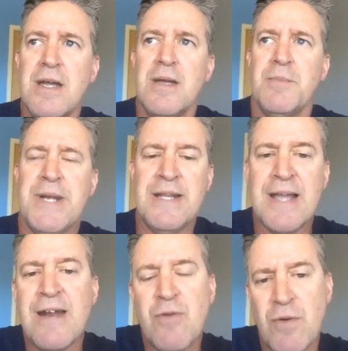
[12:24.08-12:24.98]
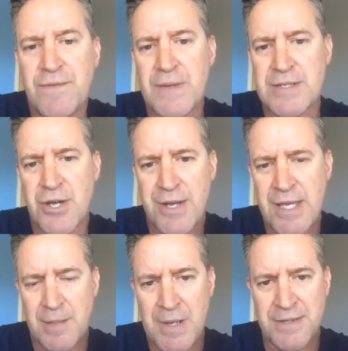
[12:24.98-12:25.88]
But in light of what we've been
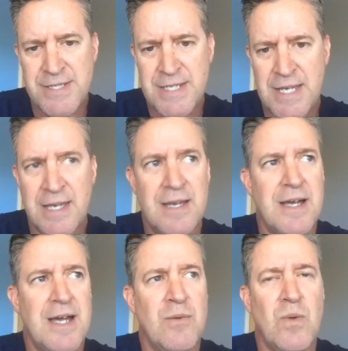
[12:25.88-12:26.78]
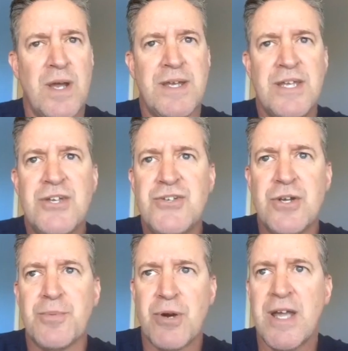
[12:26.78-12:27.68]
talking about today, I need you
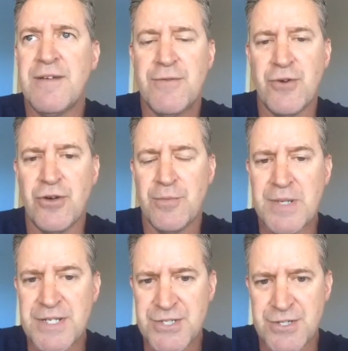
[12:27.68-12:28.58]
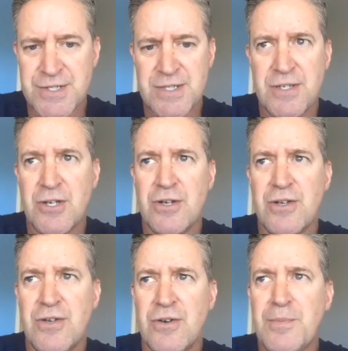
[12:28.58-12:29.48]
to pray for your ministers.
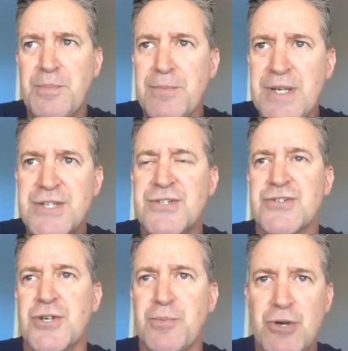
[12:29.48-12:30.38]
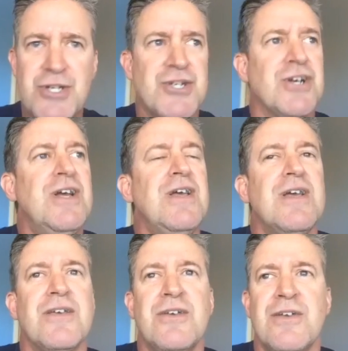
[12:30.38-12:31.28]
Your ministers, your preacher,
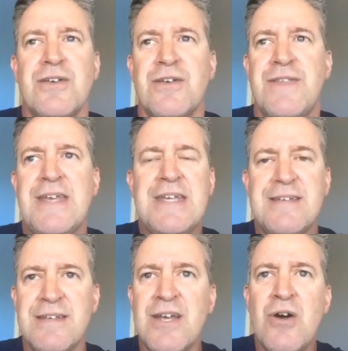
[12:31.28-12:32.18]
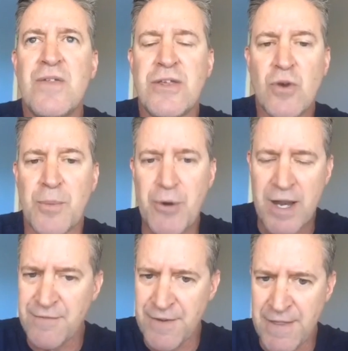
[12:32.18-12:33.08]
they need to know that you are
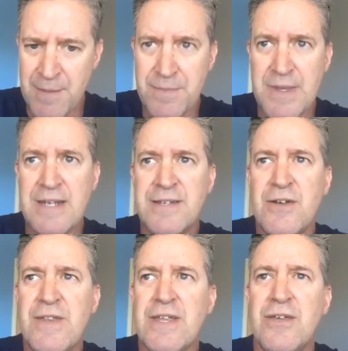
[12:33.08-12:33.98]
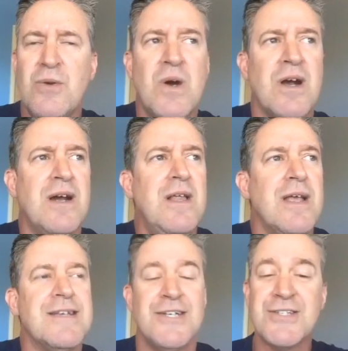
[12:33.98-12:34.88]
praying for them. They need to know that you are,
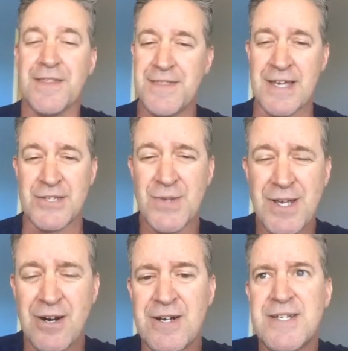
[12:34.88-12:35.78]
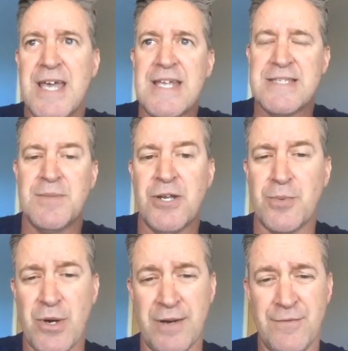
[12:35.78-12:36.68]
because here's the thing, it's really hard to hate somebody you're
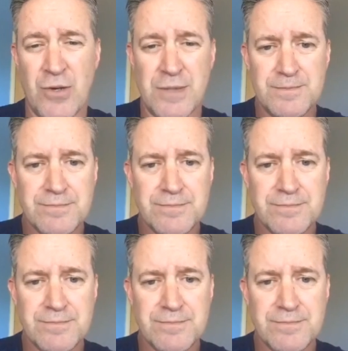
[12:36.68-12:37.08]
praying for.